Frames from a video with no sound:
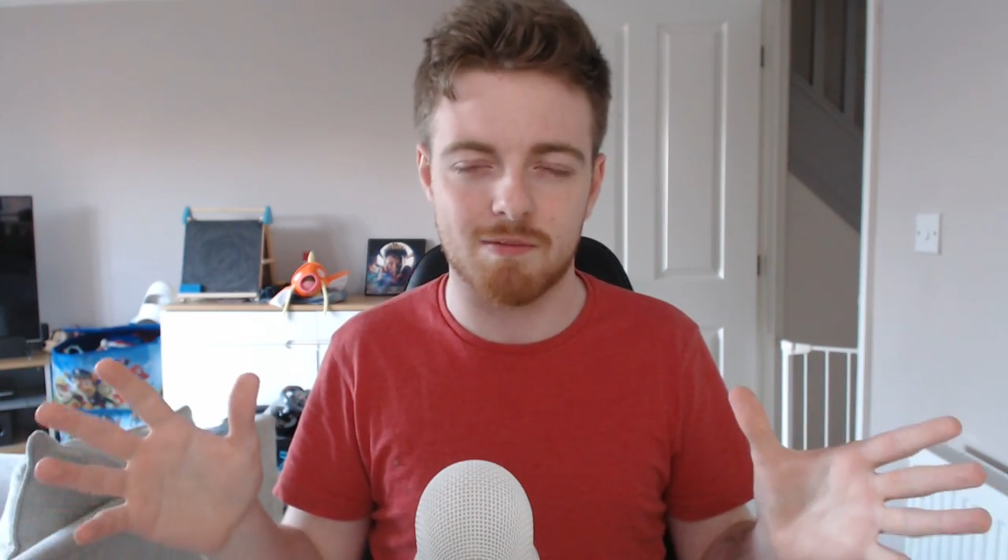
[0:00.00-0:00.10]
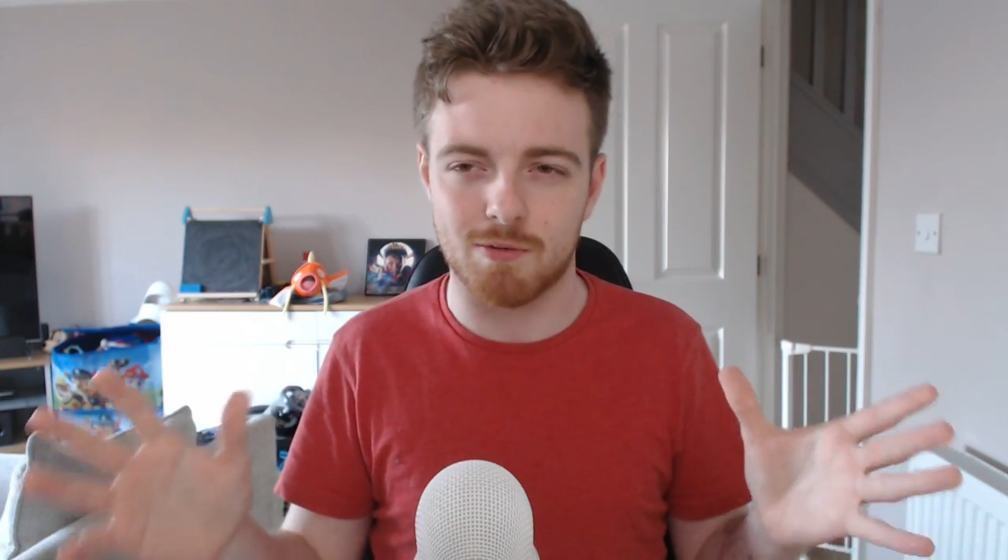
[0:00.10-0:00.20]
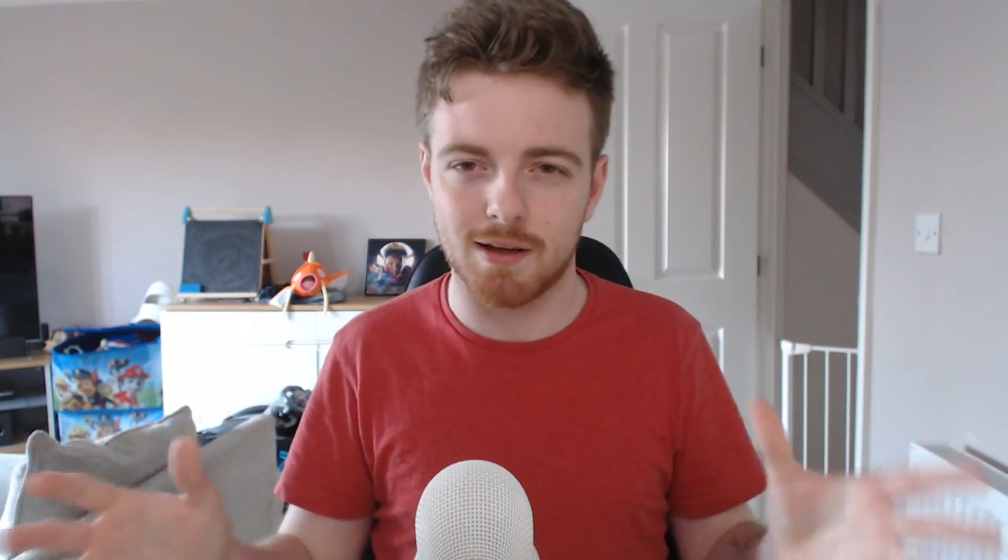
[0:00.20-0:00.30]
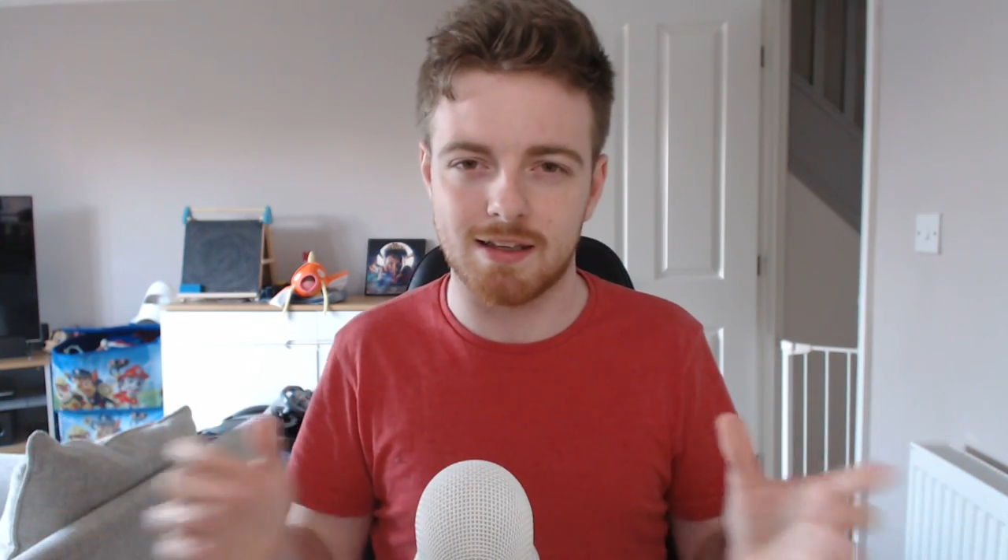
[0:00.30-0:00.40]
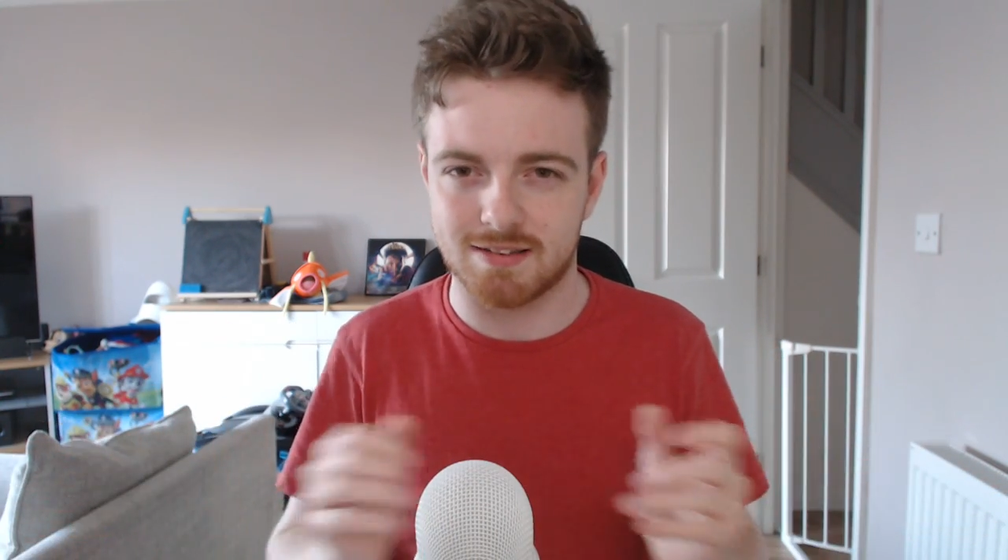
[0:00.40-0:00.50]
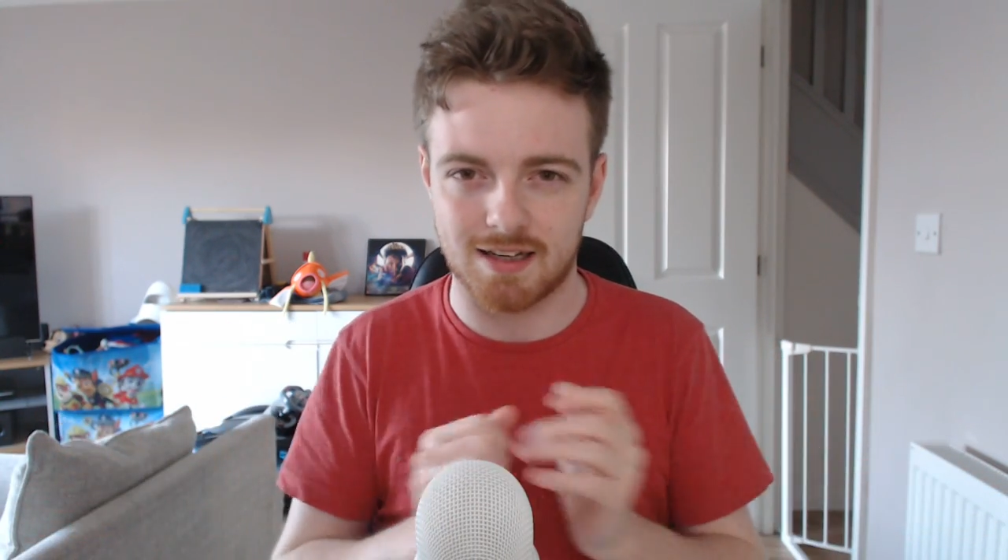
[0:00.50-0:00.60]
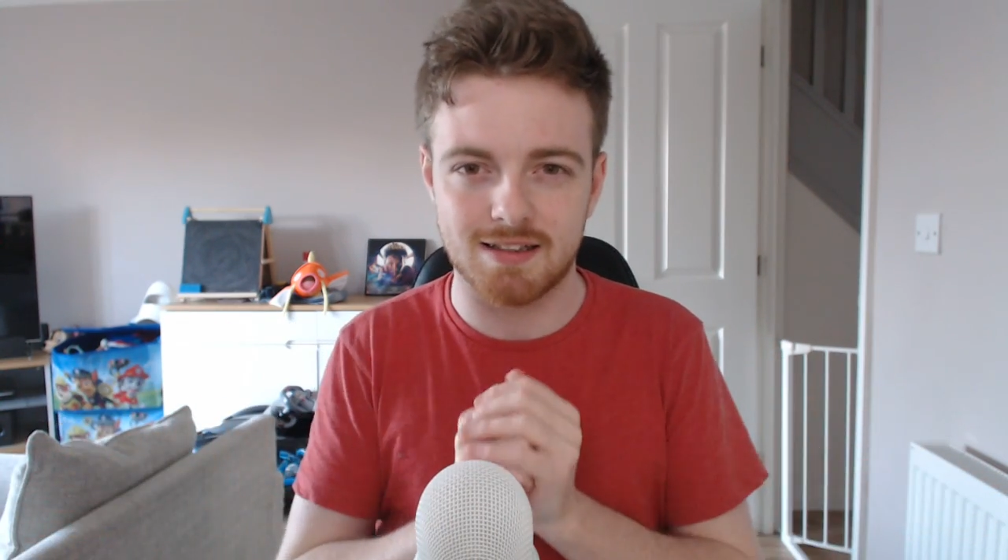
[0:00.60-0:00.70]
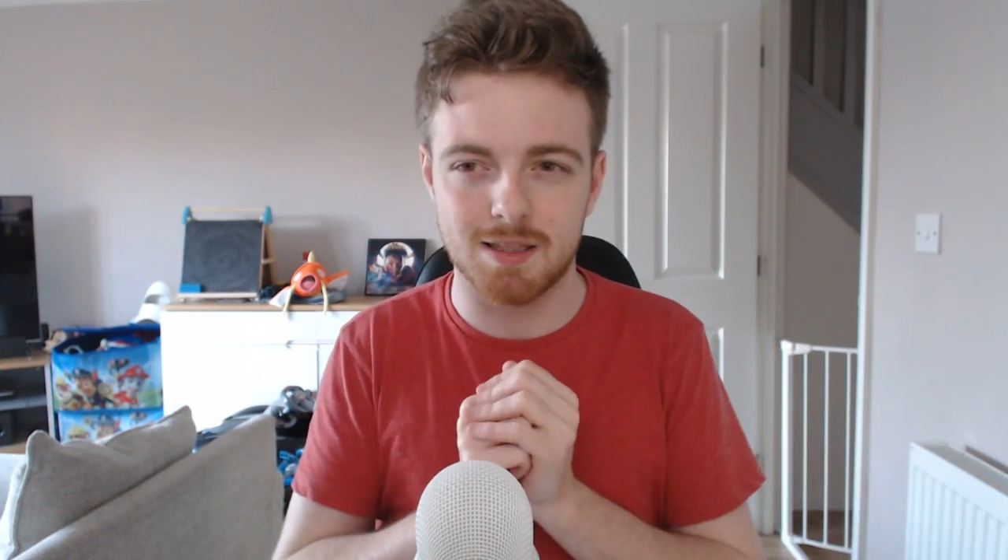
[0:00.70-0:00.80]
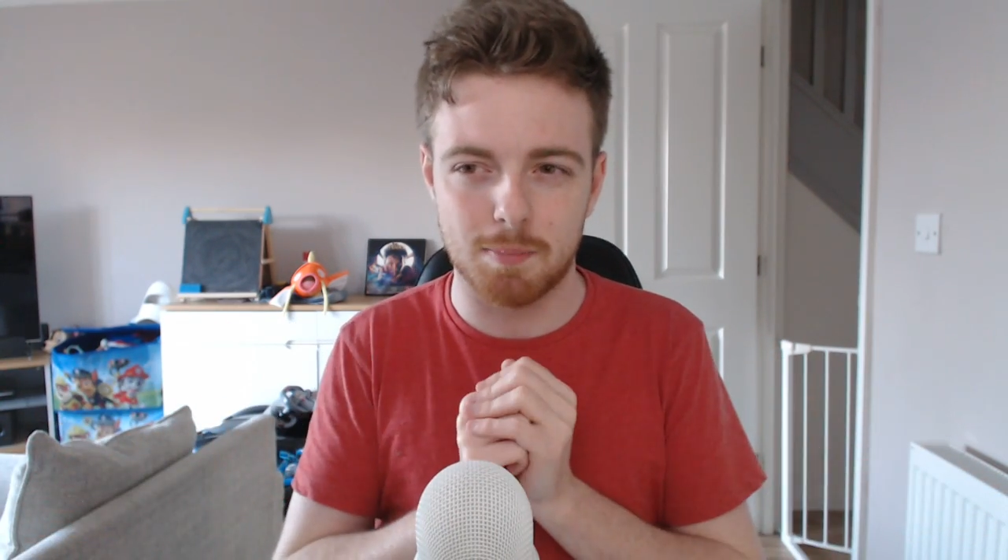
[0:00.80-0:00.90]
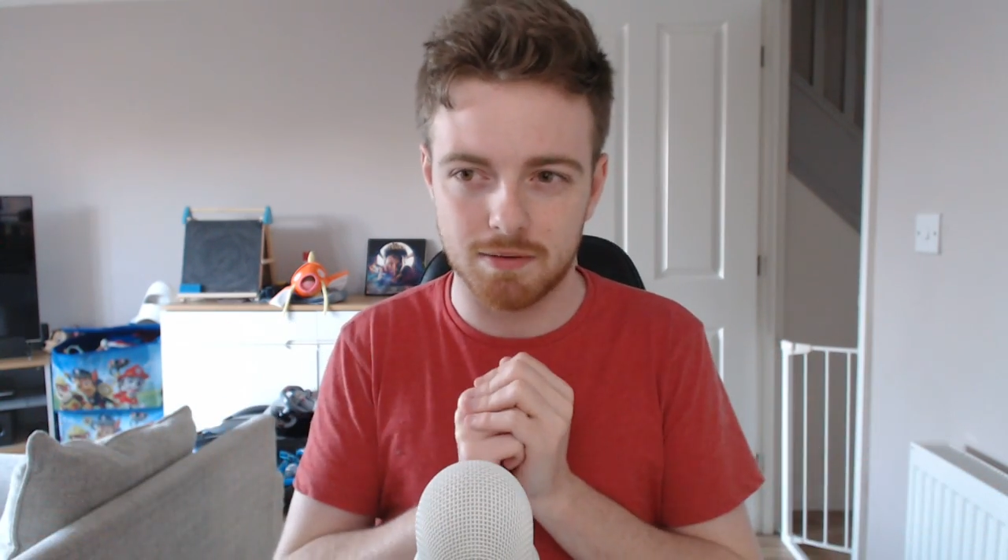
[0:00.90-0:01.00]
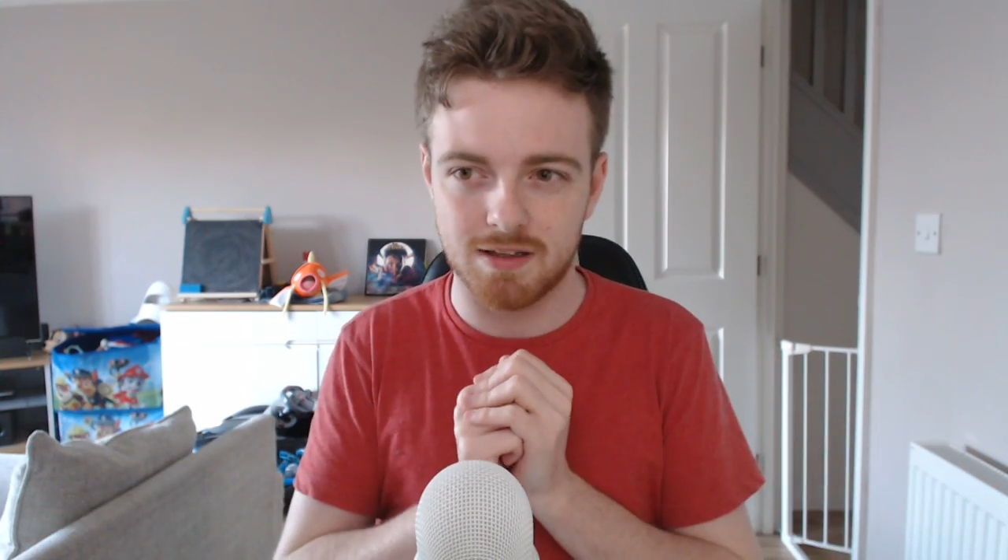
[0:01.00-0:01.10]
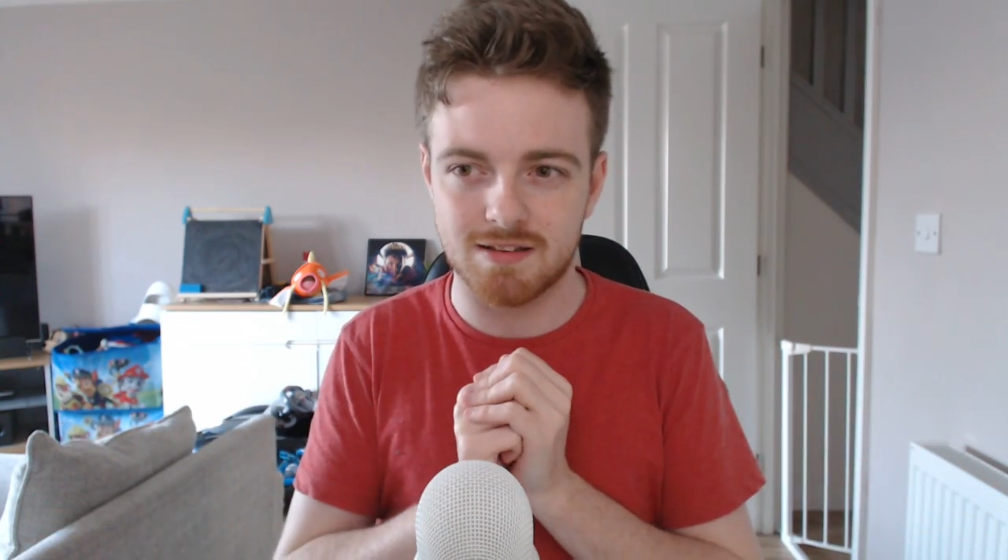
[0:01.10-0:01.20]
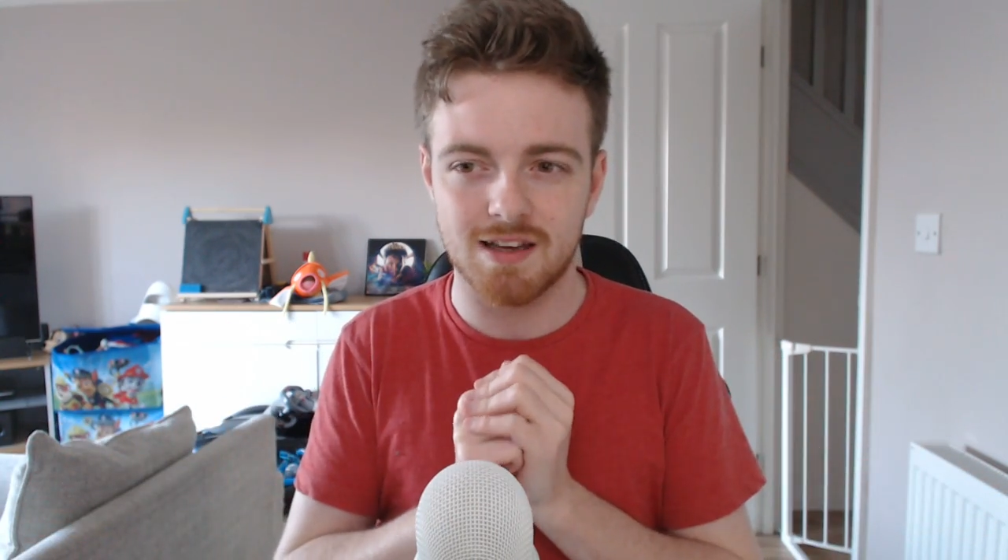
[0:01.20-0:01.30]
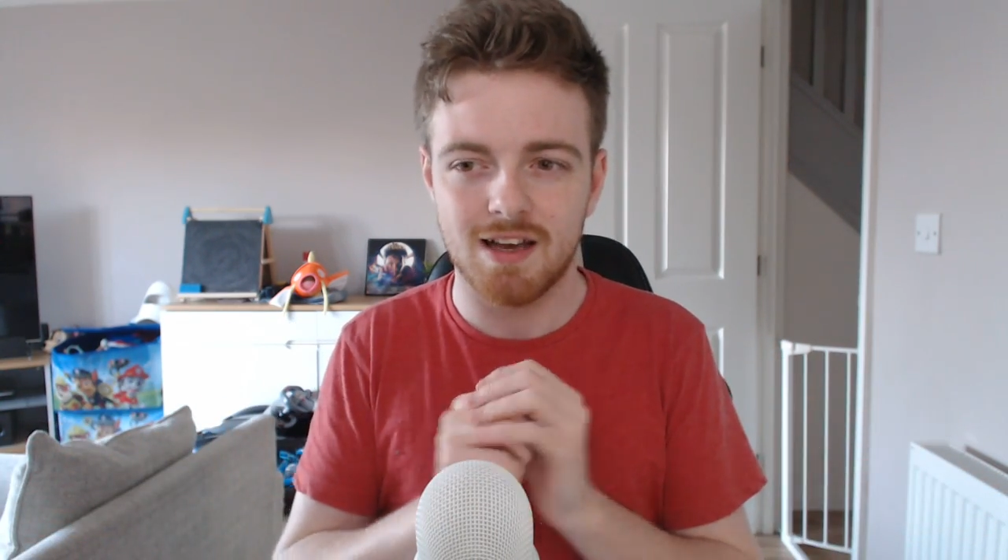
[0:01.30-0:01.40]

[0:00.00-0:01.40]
I'm really excited about it.